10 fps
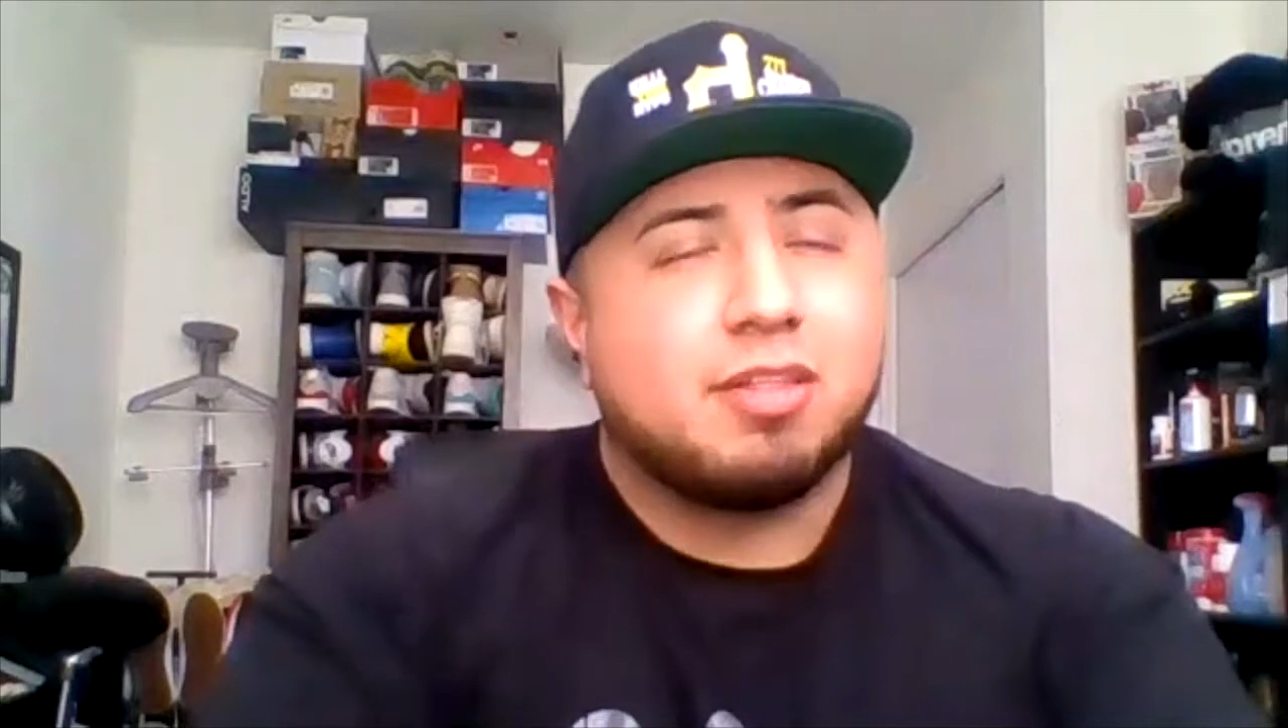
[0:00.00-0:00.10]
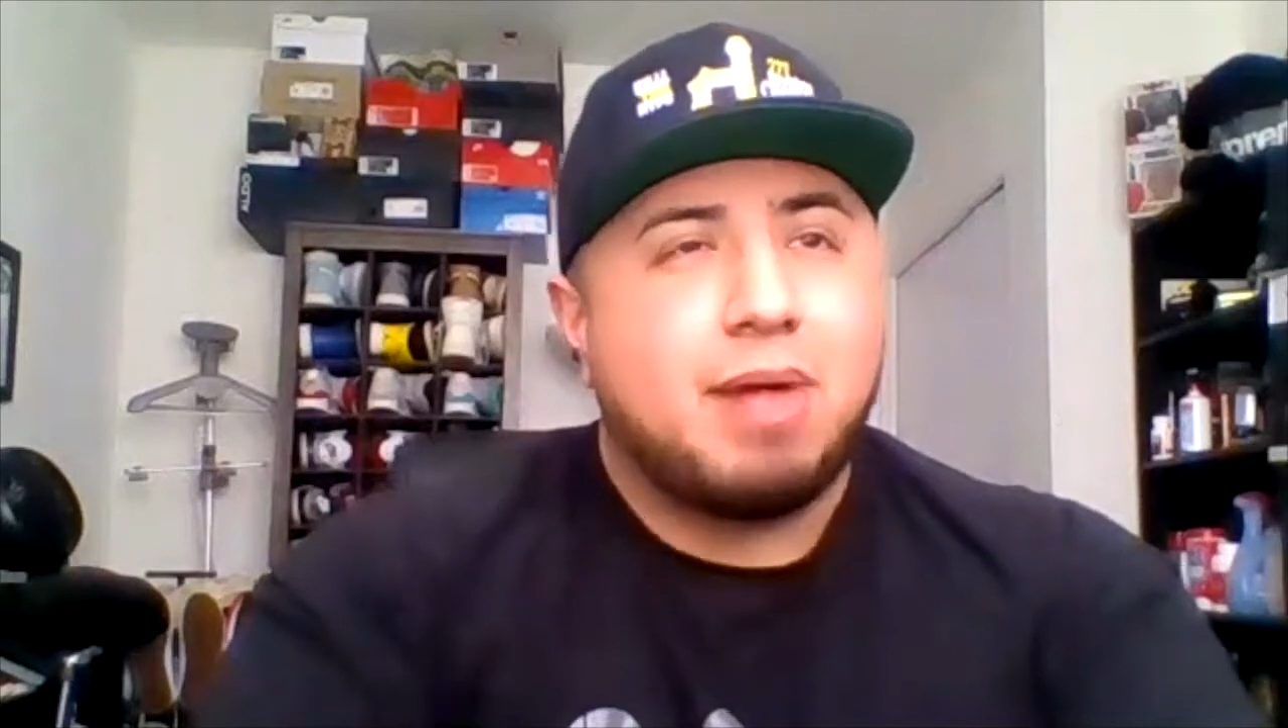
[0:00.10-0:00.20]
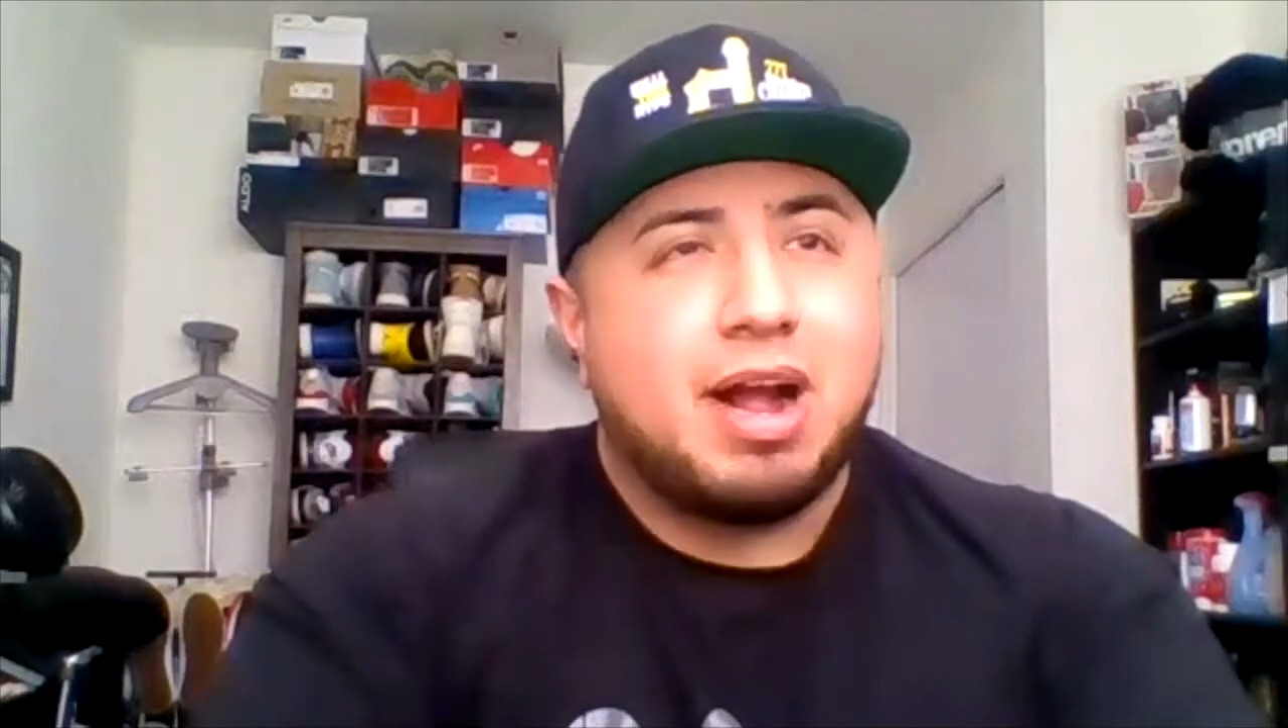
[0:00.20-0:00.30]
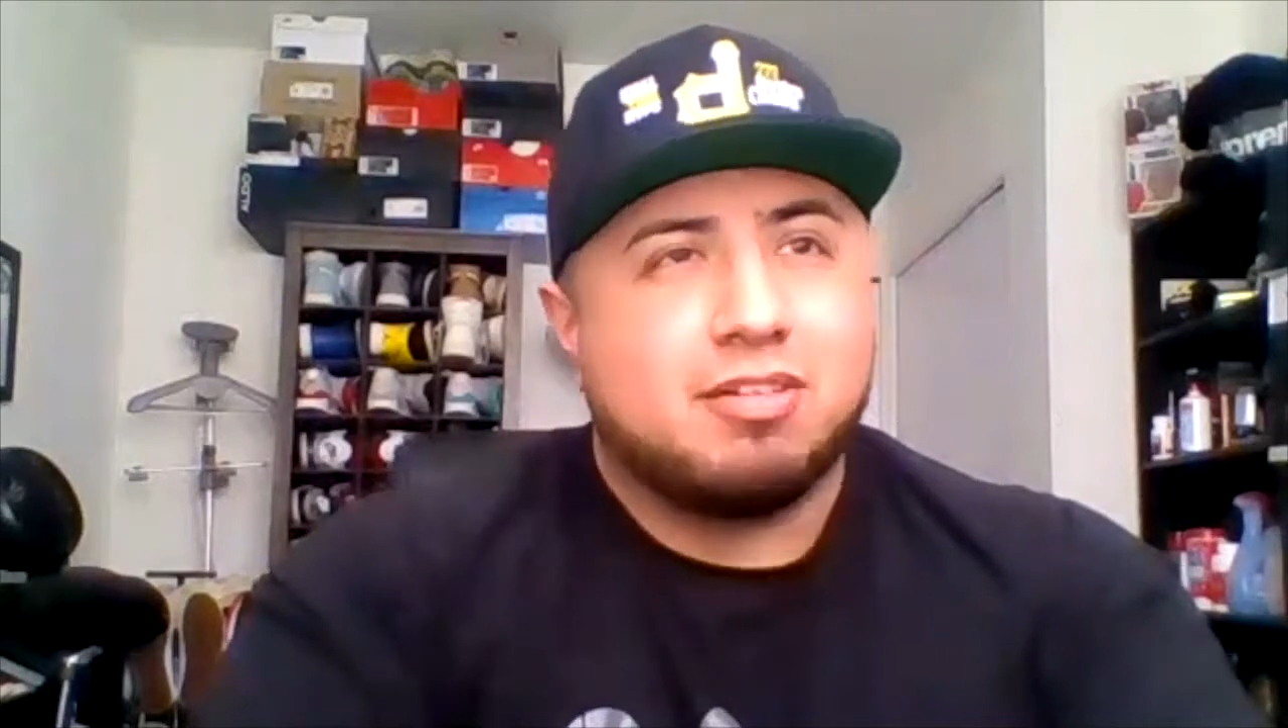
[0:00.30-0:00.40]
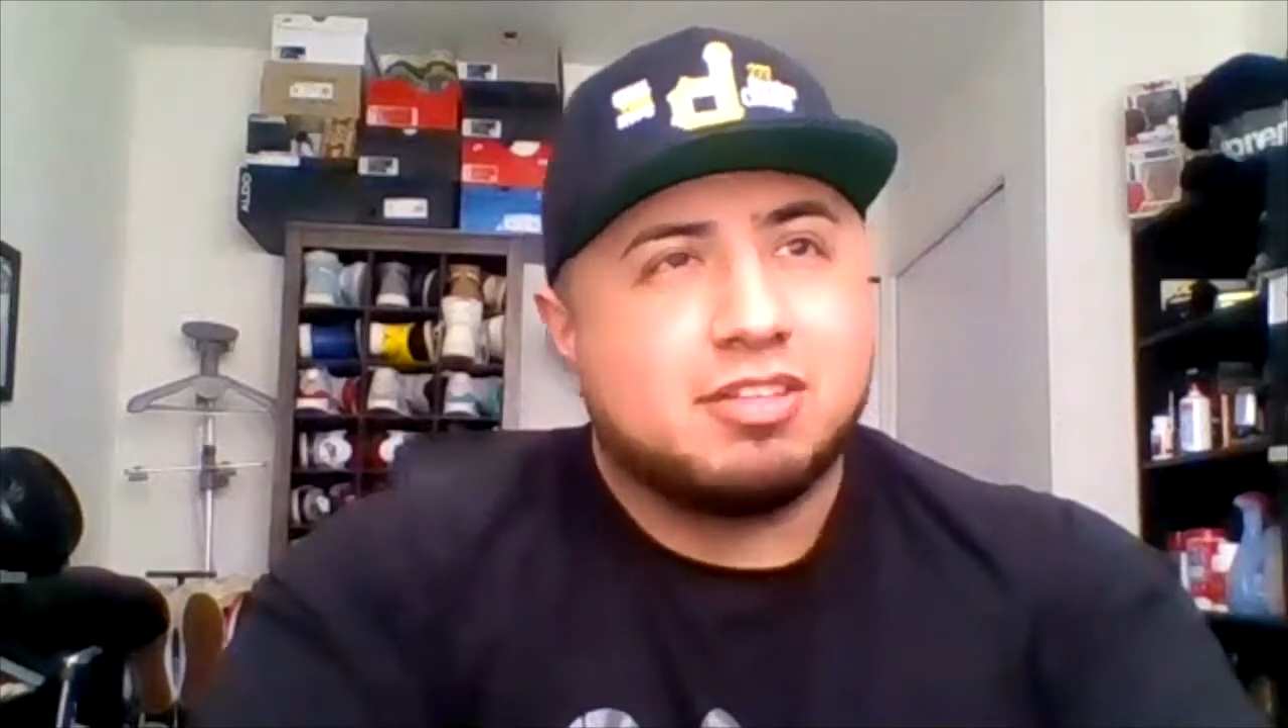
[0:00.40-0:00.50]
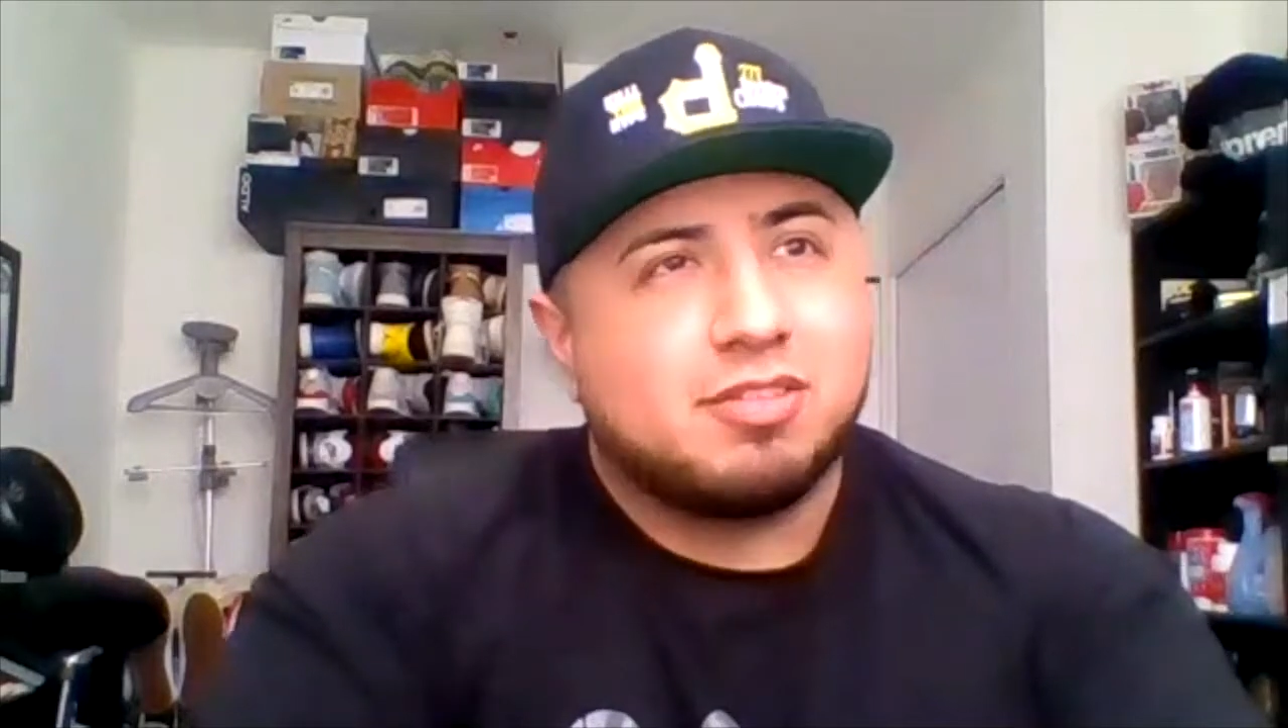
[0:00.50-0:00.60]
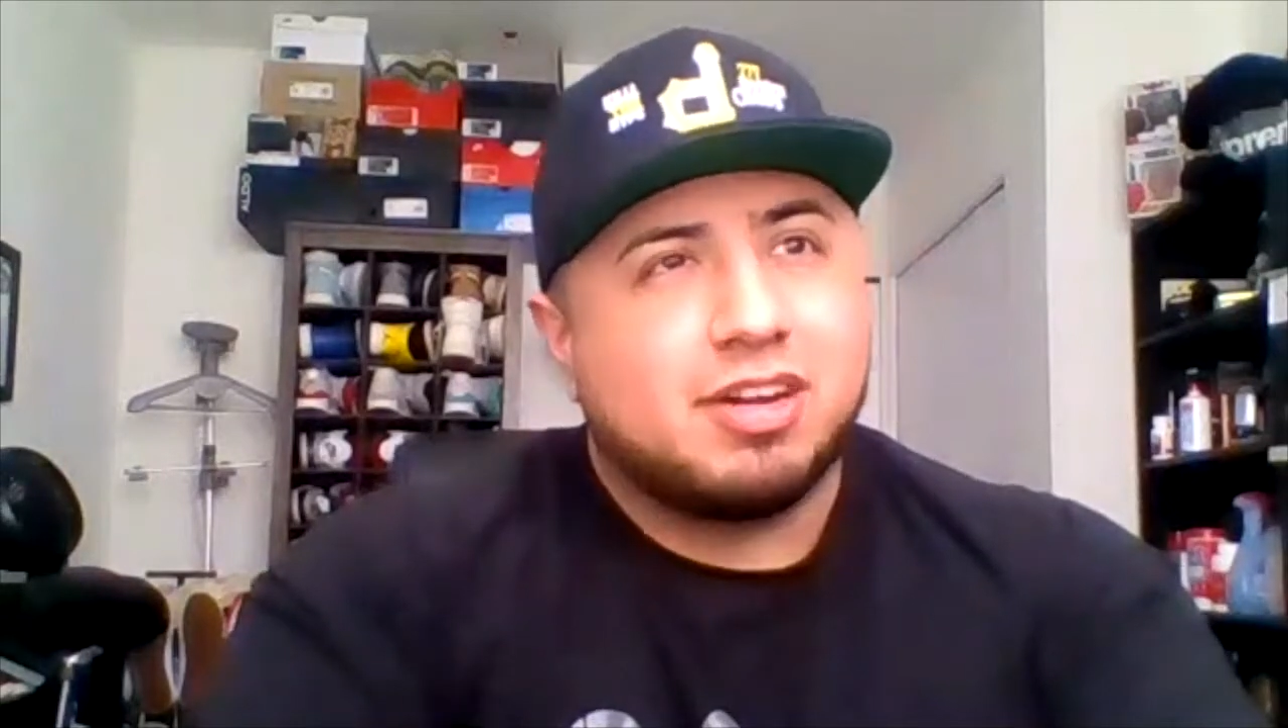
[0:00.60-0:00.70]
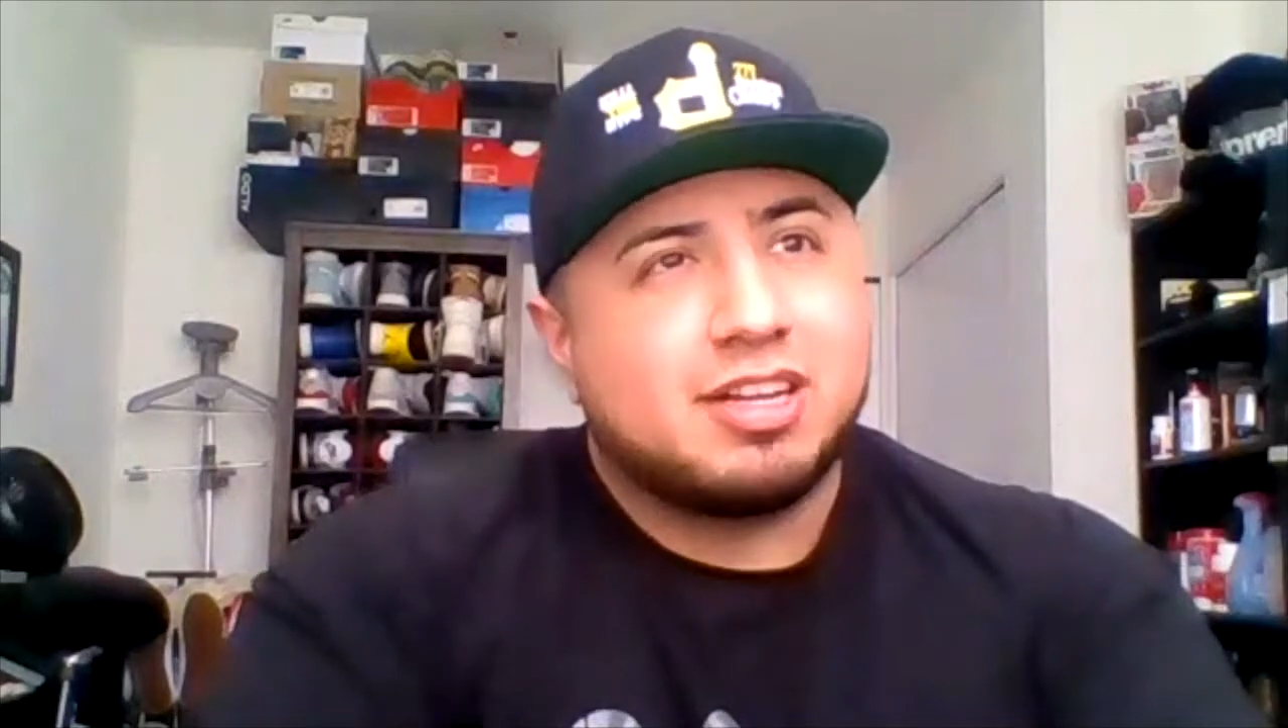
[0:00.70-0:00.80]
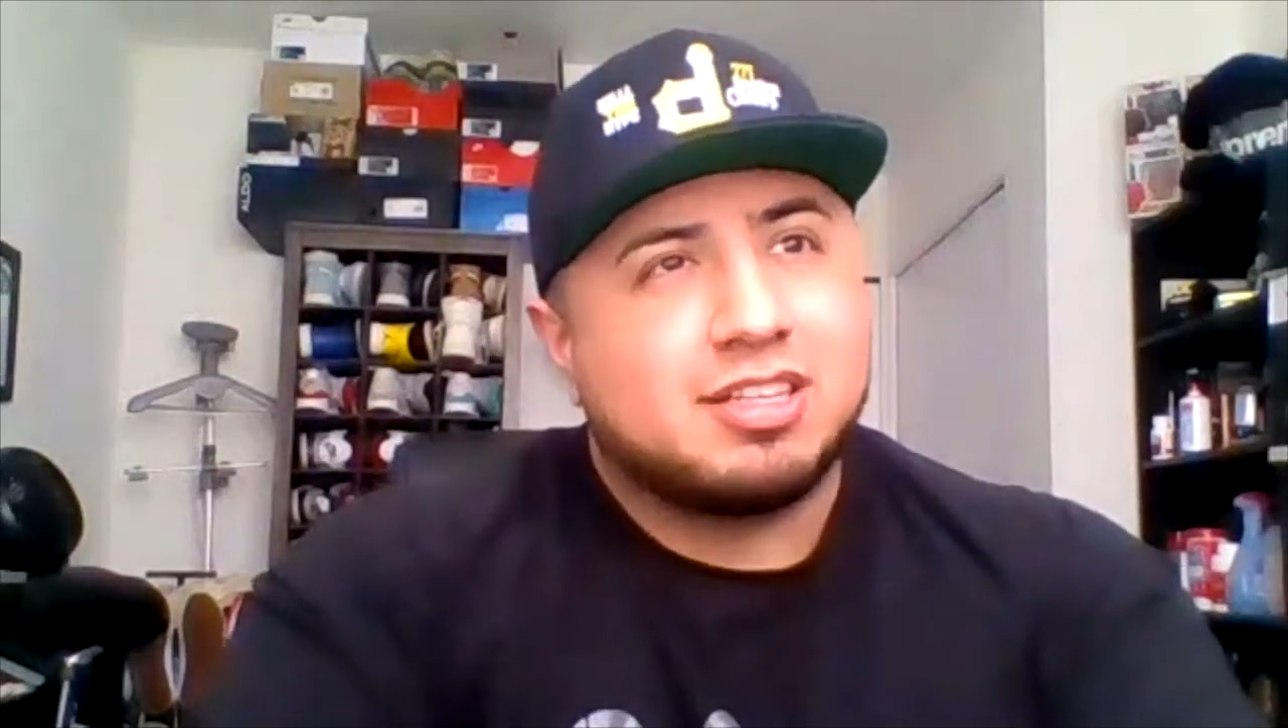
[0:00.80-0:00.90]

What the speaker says: Pirates, right?